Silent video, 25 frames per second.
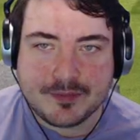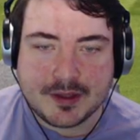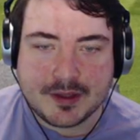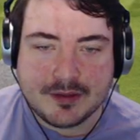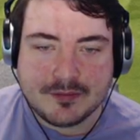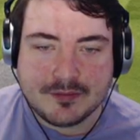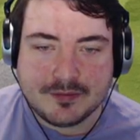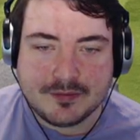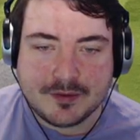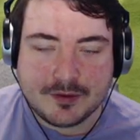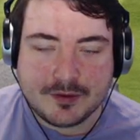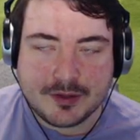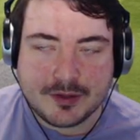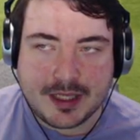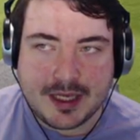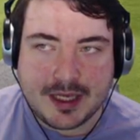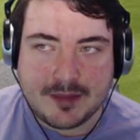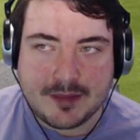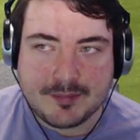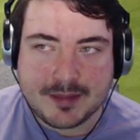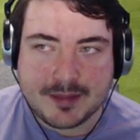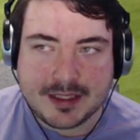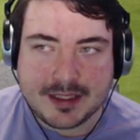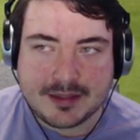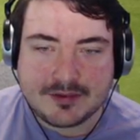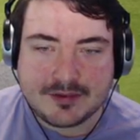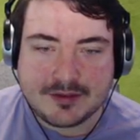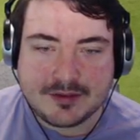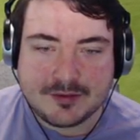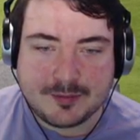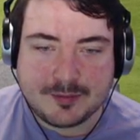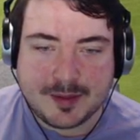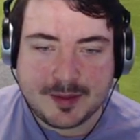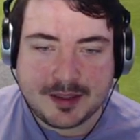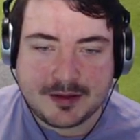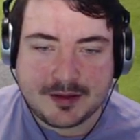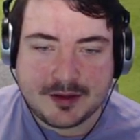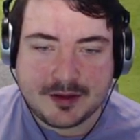And 48 minutes
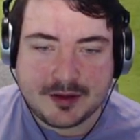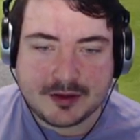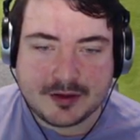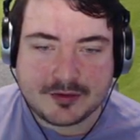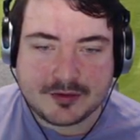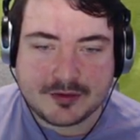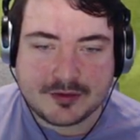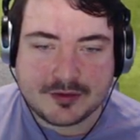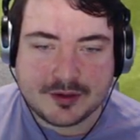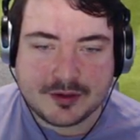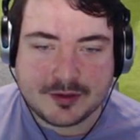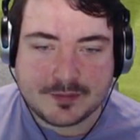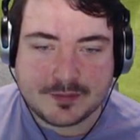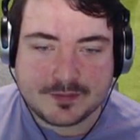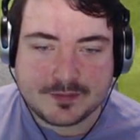have been lost.